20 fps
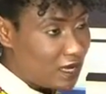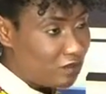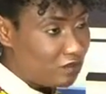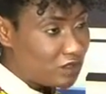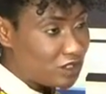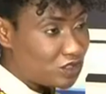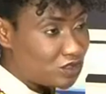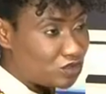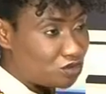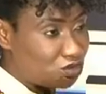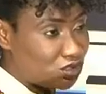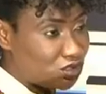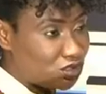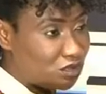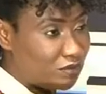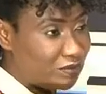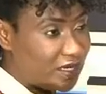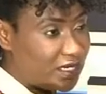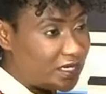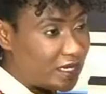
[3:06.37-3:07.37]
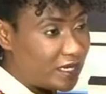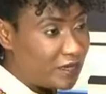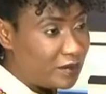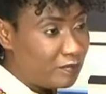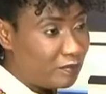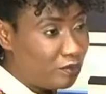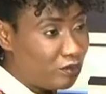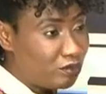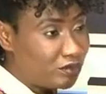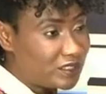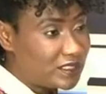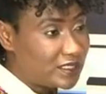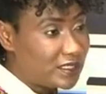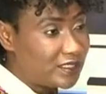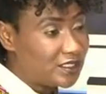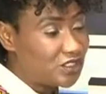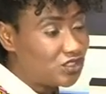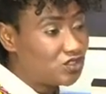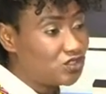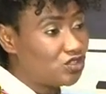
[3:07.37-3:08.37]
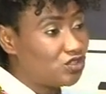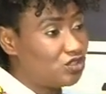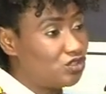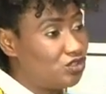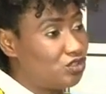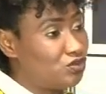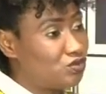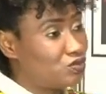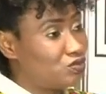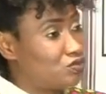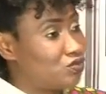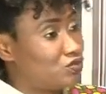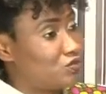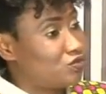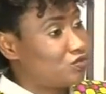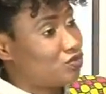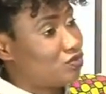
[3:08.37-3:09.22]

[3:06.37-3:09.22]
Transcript: how is social media important to you?